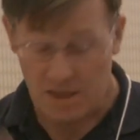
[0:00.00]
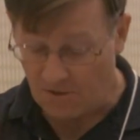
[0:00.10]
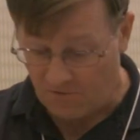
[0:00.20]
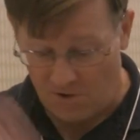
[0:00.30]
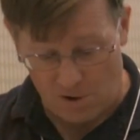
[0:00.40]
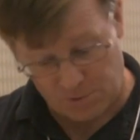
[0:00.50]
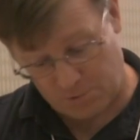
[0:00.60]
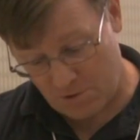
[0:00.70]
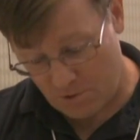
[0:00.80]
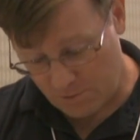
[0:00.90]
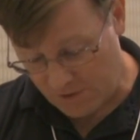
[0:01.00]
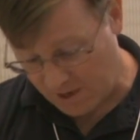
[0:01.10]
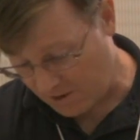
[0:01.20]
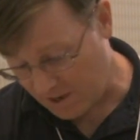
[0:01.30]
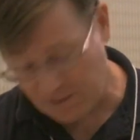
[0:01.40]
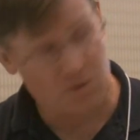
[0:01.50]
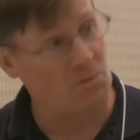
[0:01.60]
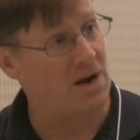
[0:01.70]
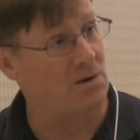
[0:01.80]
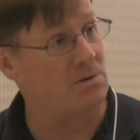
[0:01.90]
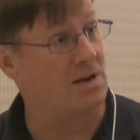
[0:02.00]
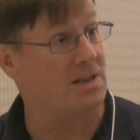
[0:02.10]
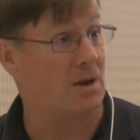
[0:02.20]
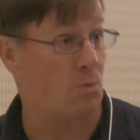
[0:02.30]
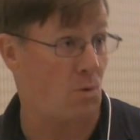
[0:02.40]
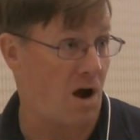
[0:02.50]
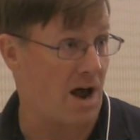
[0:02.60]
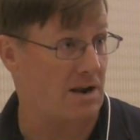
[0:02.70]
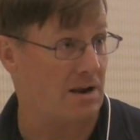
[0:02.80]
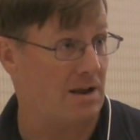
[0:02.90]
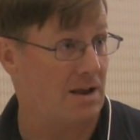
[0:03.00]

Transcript: they fall through, they hit the ground, and they rot.